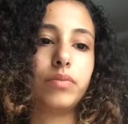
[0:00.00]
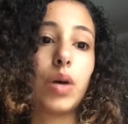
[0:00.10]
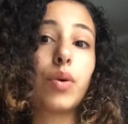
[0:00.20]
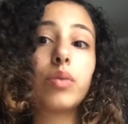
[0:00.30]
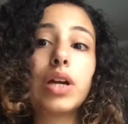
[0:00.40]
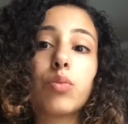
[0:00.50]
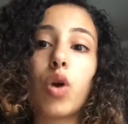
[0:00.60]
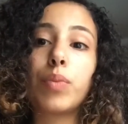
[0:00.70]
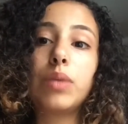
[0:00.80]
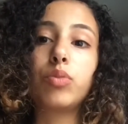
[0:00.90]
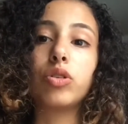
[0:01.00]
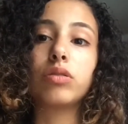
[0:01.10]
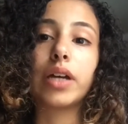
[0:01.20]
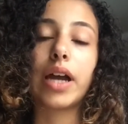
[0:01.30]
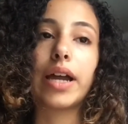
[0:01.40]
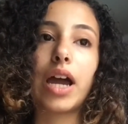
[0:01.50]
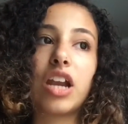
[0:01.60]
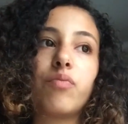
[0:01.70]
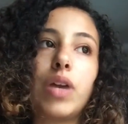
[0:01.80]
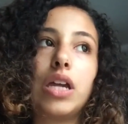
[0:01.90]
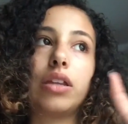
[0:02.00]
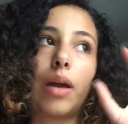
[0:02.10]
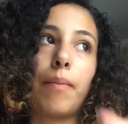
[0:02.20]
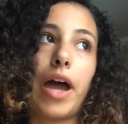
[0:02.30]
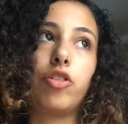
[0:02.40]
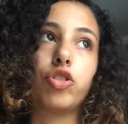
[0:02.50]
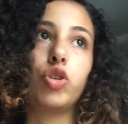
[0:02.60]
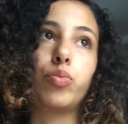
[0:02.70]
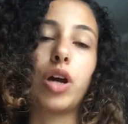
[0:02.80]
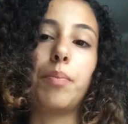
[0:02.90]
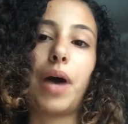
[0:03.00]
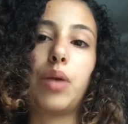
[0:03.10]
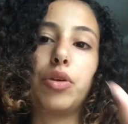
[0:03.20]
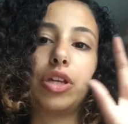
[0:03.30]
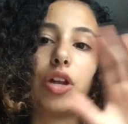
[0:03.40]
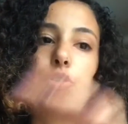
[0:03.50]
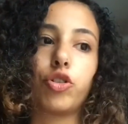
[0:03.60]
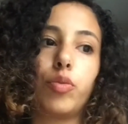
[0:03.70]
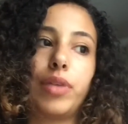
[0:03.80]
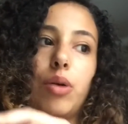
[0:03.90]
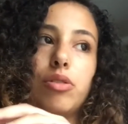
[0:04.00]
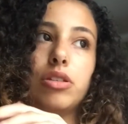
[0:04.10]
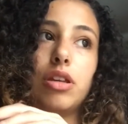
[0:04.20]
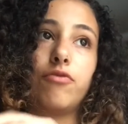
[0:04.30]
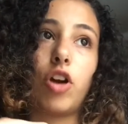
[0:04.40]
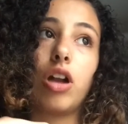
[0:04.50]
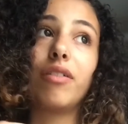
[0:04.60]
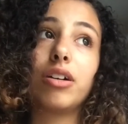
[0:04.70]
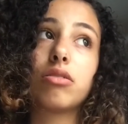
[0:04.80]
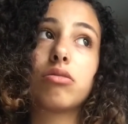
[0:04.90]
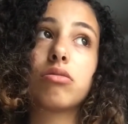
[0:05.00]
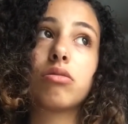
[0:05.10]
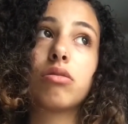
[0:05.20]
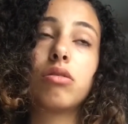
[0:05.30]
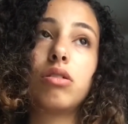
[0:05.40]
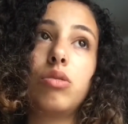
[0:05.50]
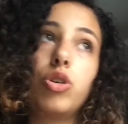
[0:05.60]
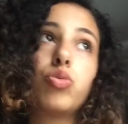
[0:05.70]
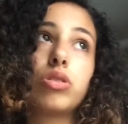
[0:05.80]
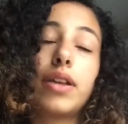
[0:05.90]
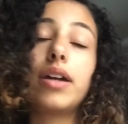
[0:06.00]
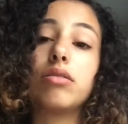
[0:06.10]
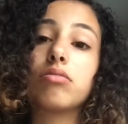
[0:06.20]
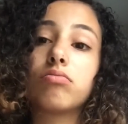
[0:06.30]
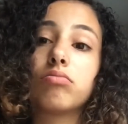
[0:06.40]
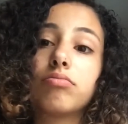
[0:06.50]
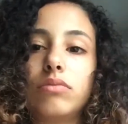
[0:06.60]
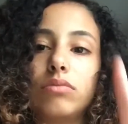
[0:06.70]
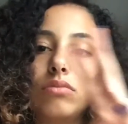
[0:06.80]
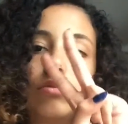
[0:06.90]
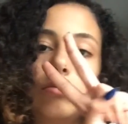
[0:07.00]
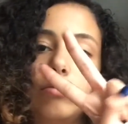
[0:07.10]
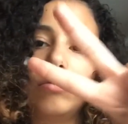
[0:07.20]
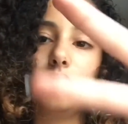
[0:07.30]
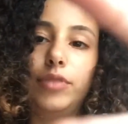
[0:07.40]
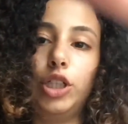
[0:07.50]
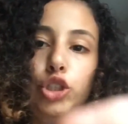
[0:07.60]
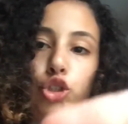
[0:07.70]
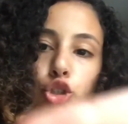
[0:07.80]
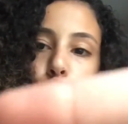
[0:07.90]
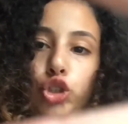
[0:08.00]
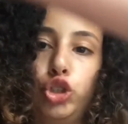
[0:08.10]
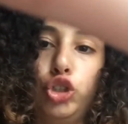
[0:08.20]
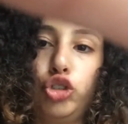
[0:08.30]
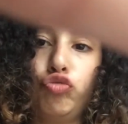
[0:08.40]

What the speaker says: Well, we had more people. Like, I kind of made like my group combined with another group that was in front of us, which was nice. Peace.